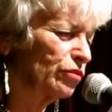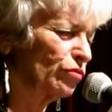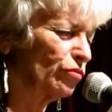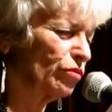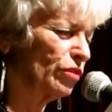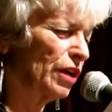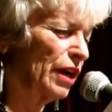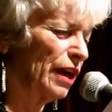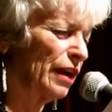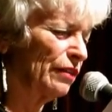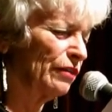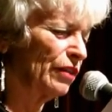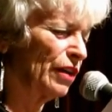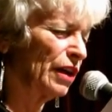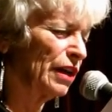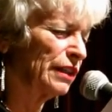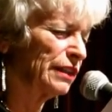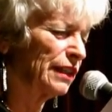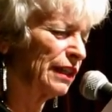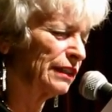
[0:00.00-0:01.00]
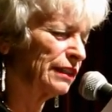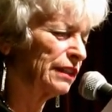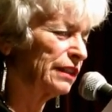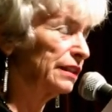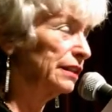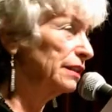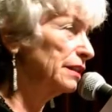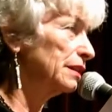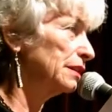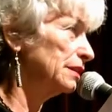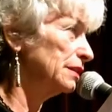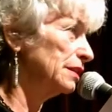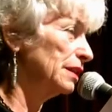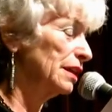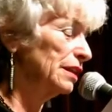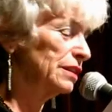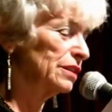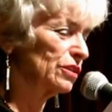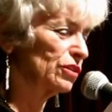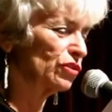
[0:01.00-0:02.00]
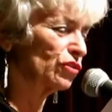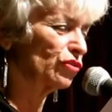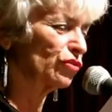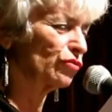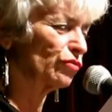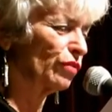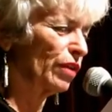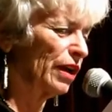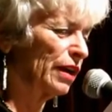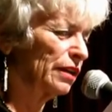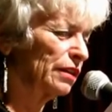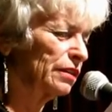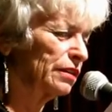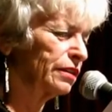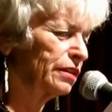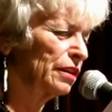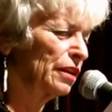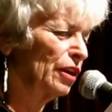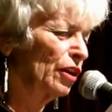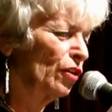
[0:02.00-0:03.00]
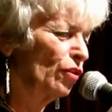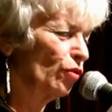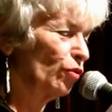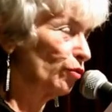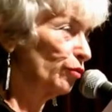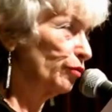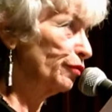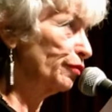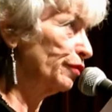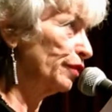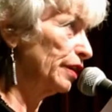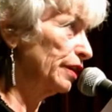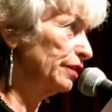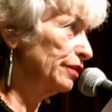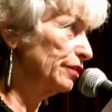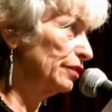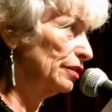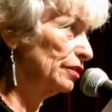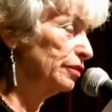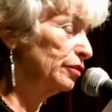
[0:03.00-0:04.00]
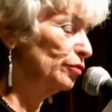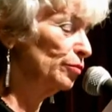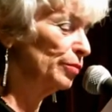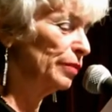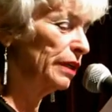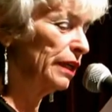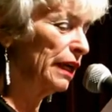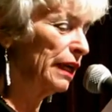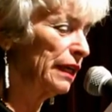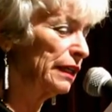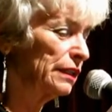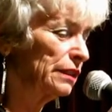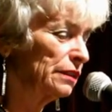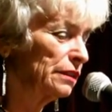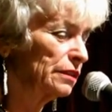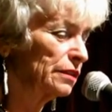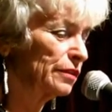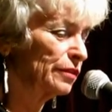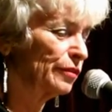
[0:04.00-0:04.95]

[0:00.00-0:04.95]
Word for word: nor have I that incandescent strength or faith illuminated.